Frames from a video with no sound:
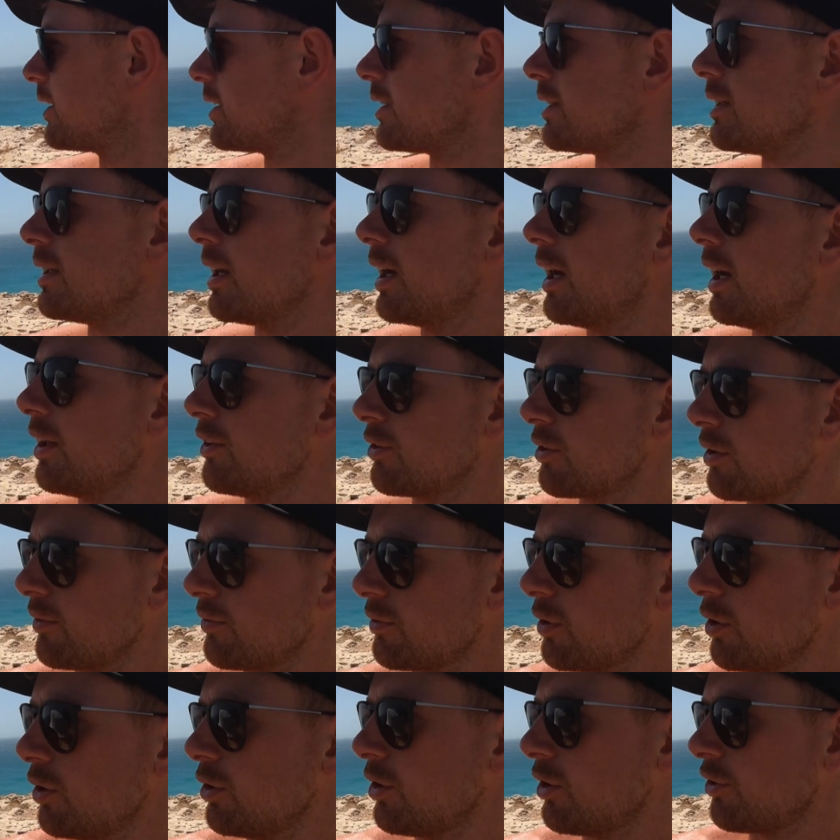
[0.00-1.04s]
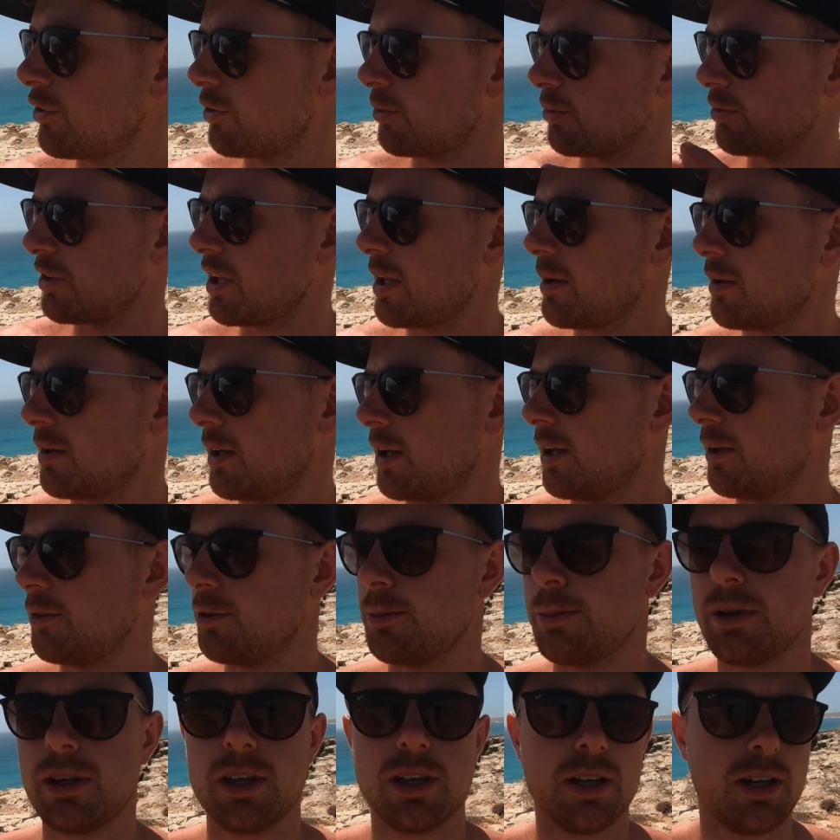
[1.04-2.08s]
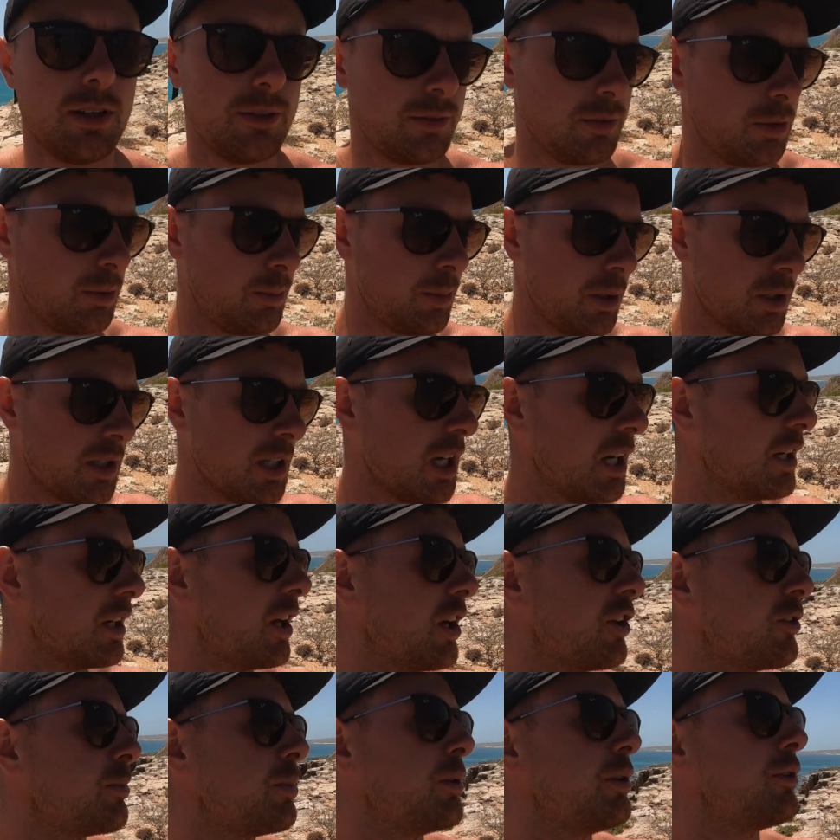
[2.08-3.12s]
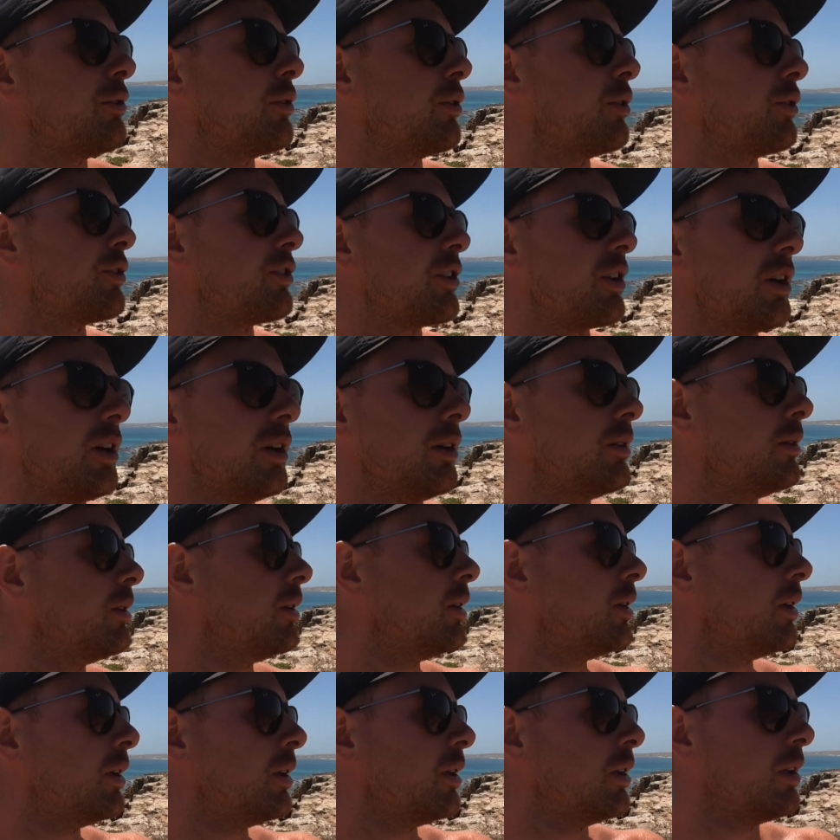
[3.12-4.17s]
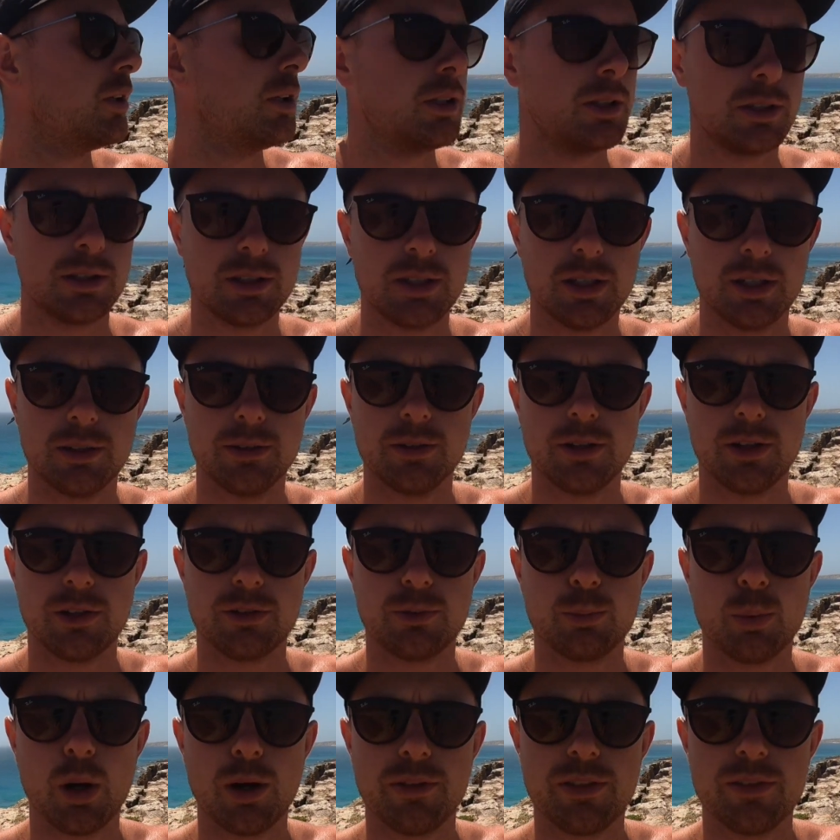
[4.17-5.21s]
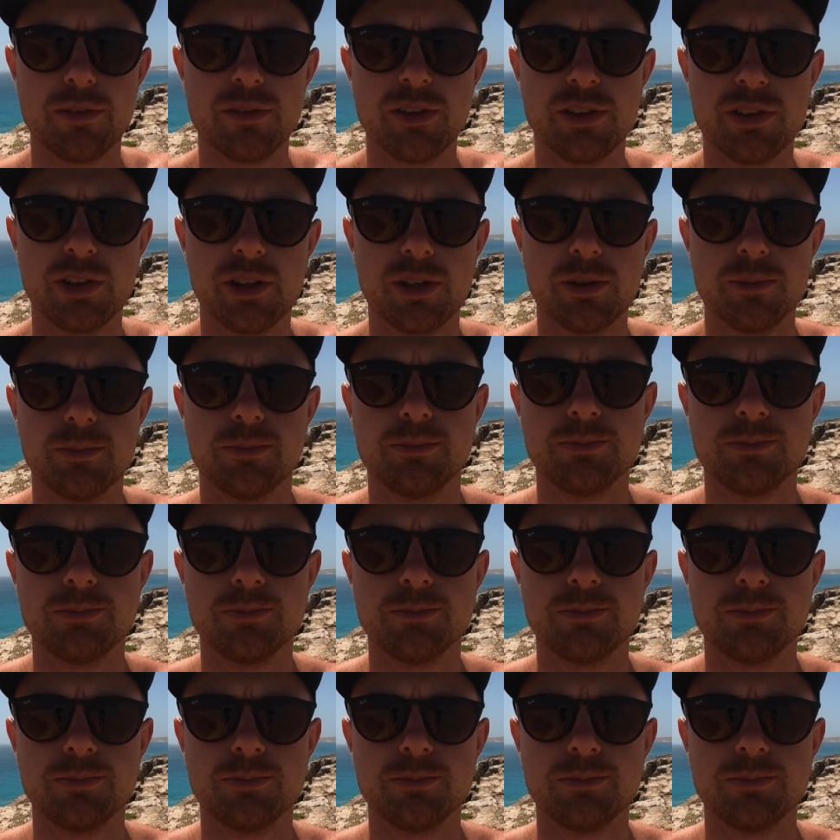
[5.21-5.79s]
Yeah, it's a good view. There's some steep cliffs, to be careful. But yeah, no, it's beautiful. So yeah, that's worth the visit.